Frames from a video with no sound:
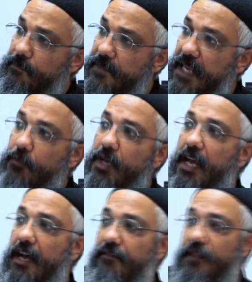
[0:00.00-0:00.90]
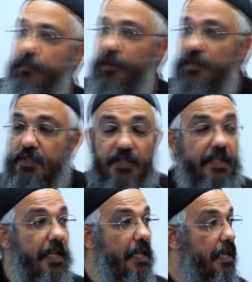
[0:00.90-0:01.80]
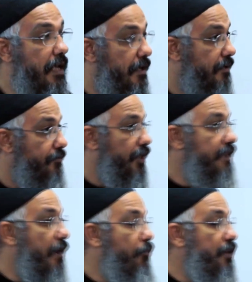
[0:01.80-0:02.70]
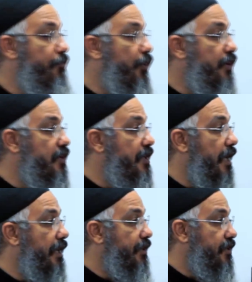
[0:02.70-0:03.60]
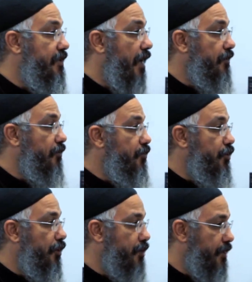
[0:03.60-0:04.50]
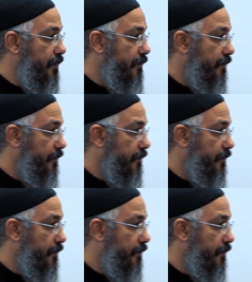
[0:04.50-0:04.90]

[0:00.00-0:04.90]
Then we have the personal, we end up with personal letters, not to churches.